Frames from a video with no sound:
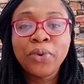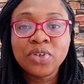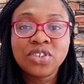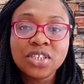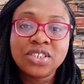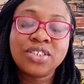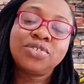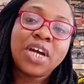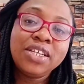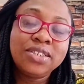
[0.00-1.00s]
But just
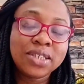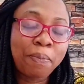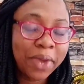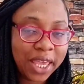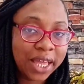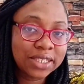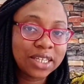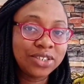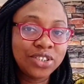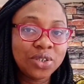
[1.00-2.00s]
try to pay
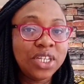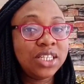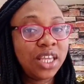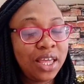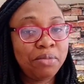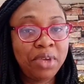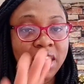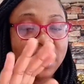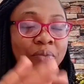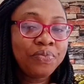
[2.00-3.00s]
attention and hear
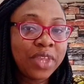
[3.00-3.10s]
me.